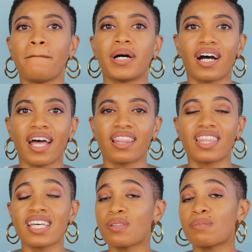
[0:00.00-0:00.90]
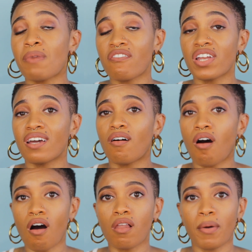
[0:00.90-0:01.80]
But this is my video
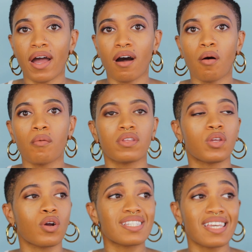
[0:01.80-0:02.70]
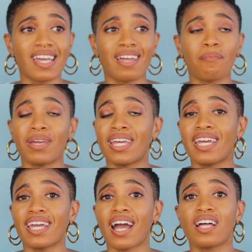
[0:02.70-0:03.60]
all about your skin
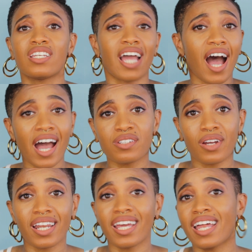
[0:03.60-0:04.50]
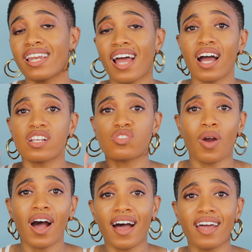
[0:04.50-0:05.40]
being dehydrated and not
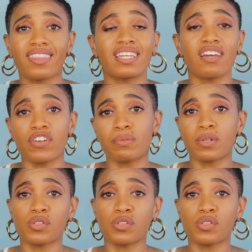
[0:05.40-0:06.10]
dry, the difference